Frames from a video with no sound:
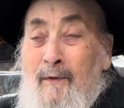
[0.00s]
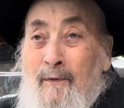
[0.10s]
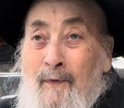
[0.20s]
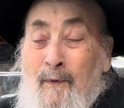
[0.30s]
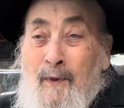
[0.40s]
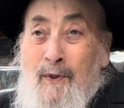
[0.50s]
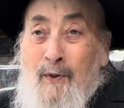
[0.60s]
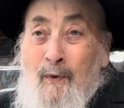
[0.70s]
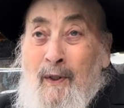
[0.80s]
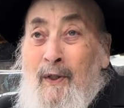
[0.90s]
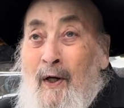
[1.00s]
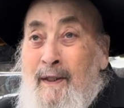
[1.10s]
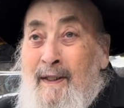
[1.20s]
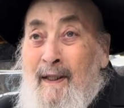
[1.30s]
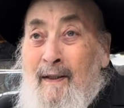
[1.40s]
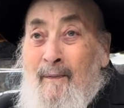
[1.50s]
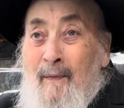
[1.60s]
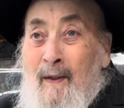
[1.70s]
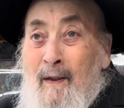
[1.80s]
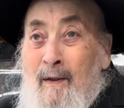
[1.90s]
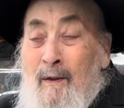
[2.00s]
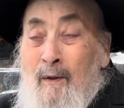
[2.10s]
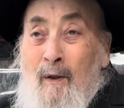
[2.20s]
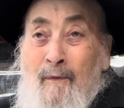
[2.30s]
for which you were yaitze, or